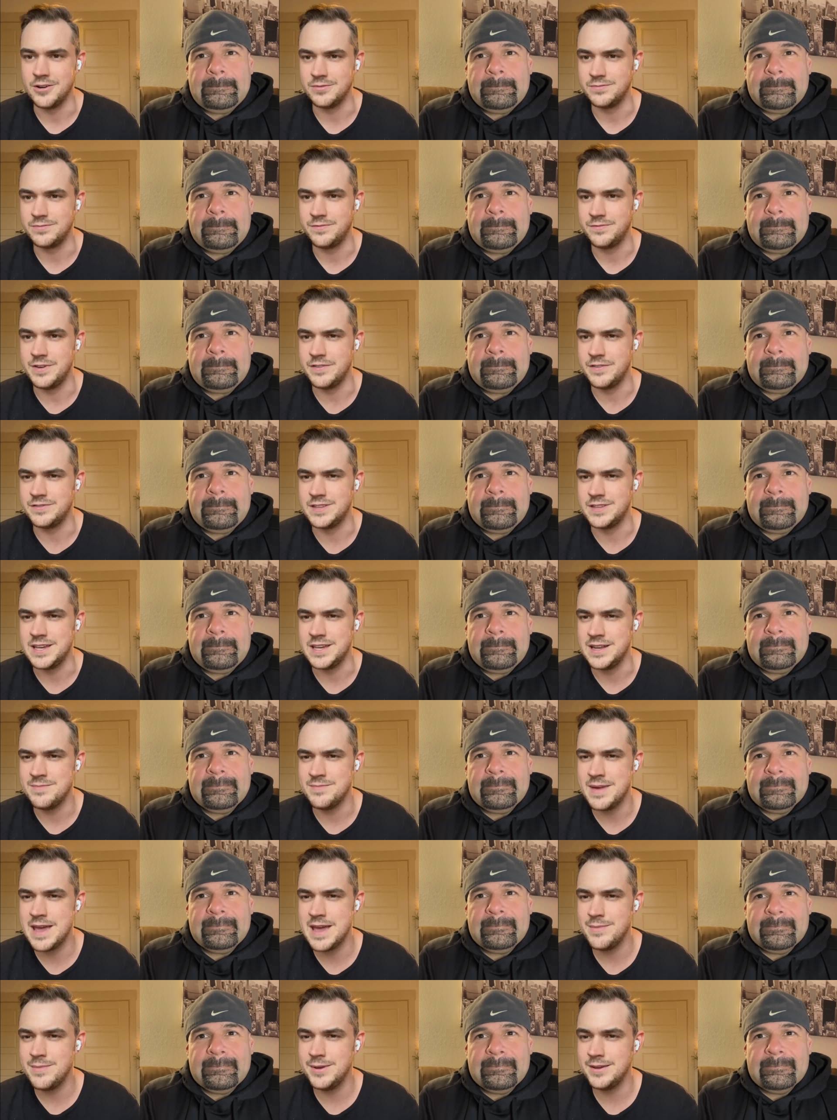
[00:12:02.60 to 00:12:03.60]
Speaker 1: I don't know,
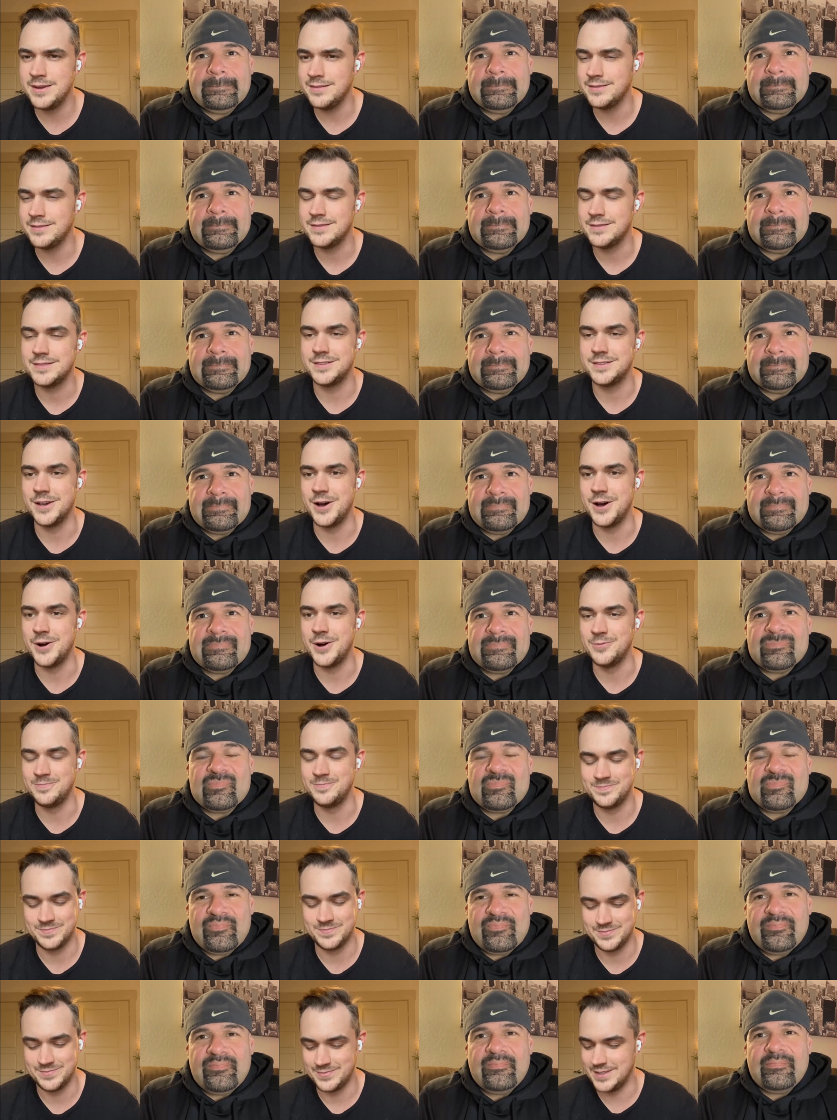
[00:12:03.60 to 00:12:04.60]
fifteen maybe.
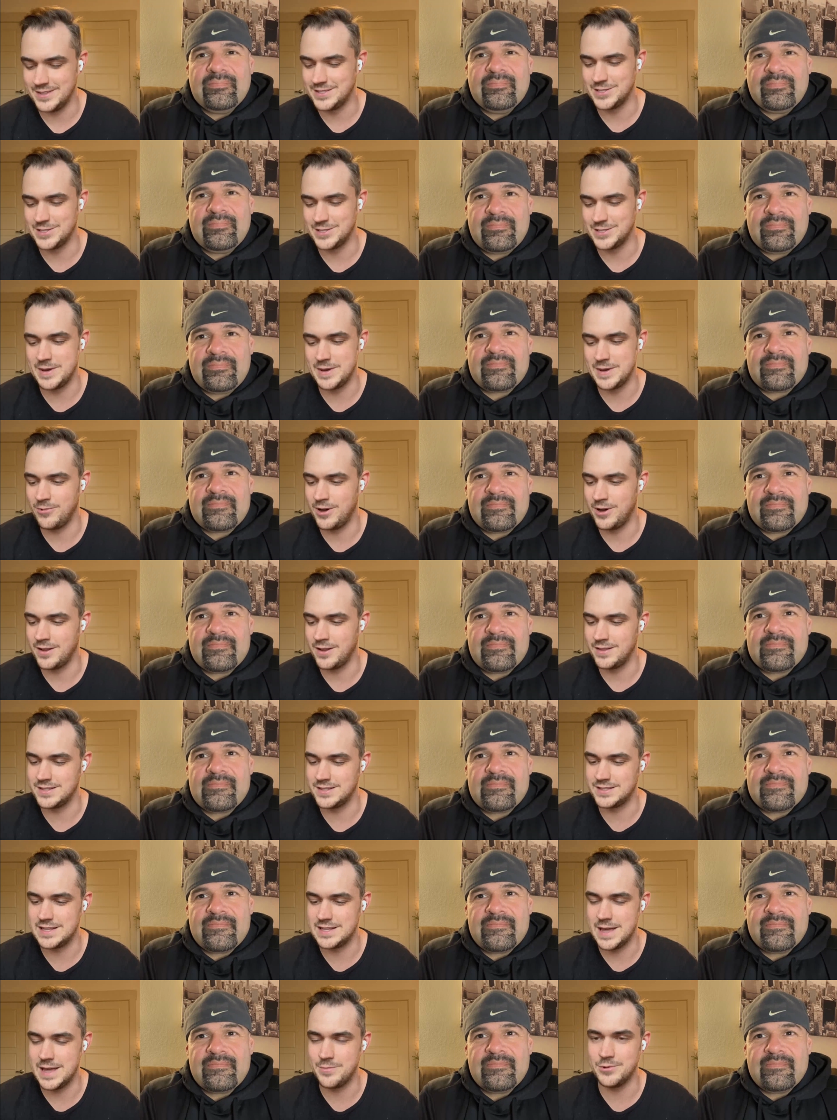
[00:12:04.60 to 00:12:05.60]
So this has
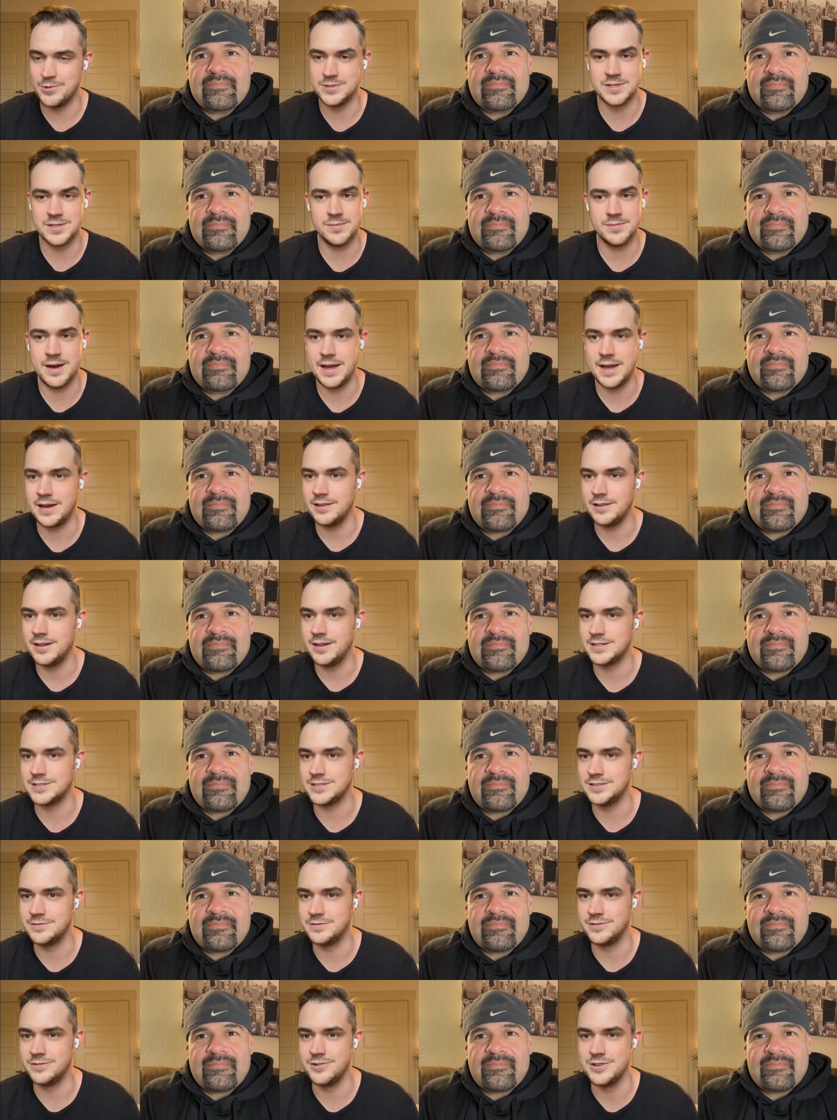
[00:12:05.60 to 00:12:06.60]
been one of the staples in
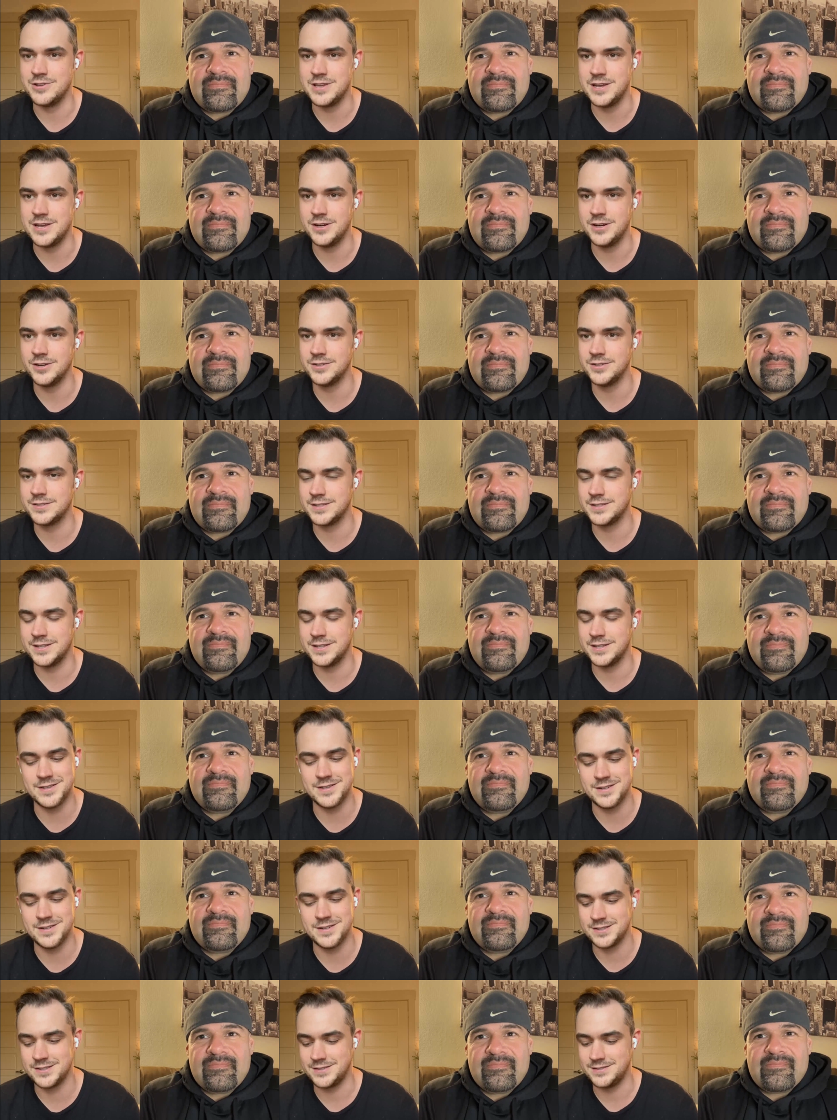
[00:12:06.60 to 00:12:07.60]
my collection for
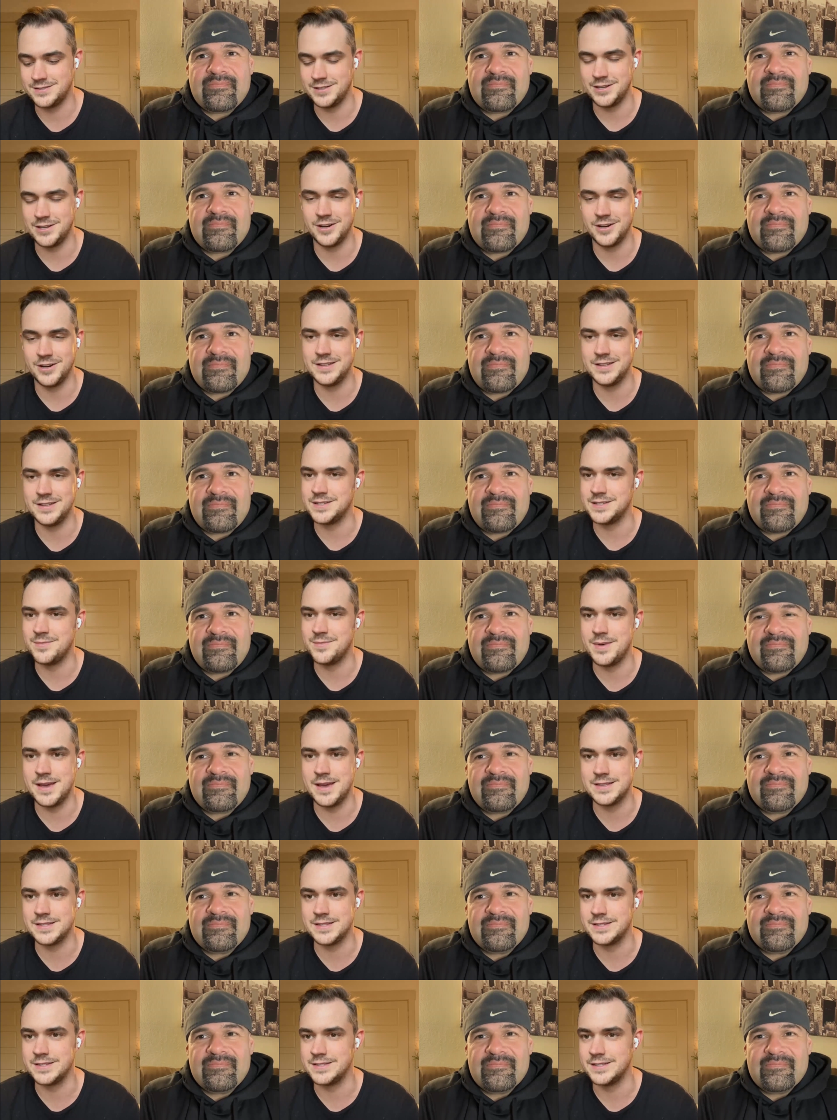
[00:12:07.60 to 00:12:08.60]
years, and it, you know,
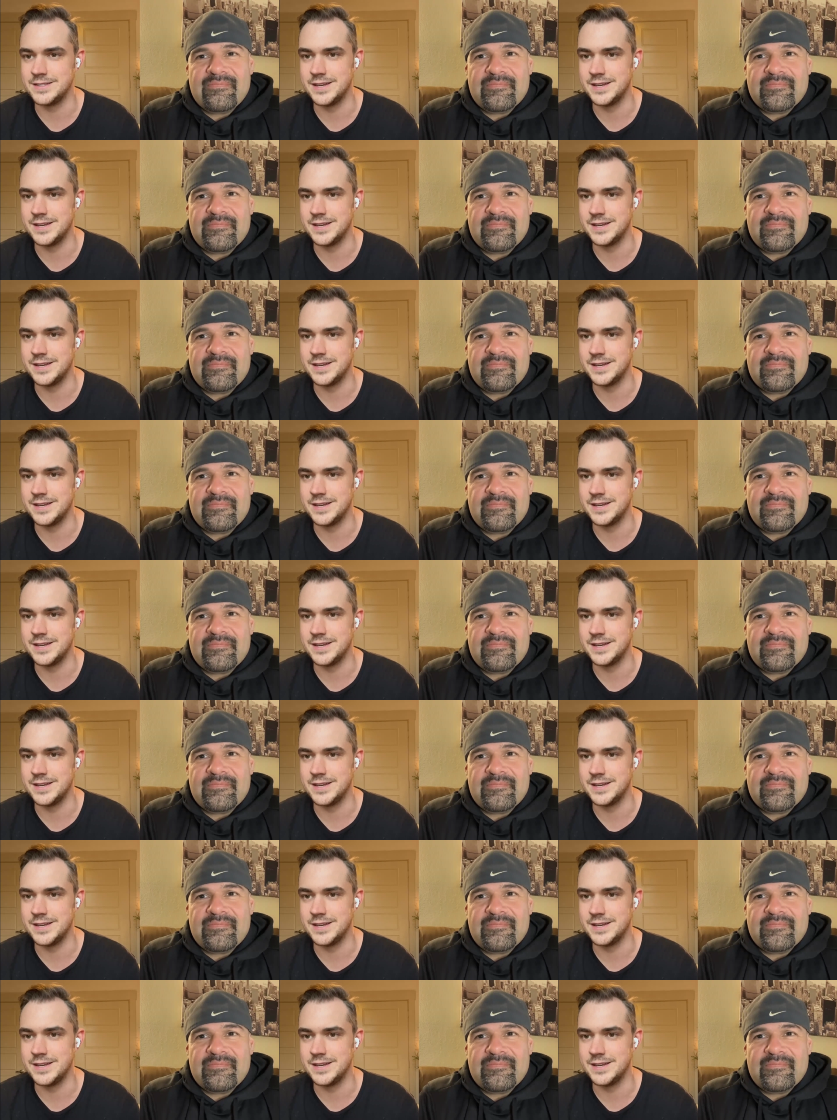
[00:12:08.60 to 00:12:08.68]
it's an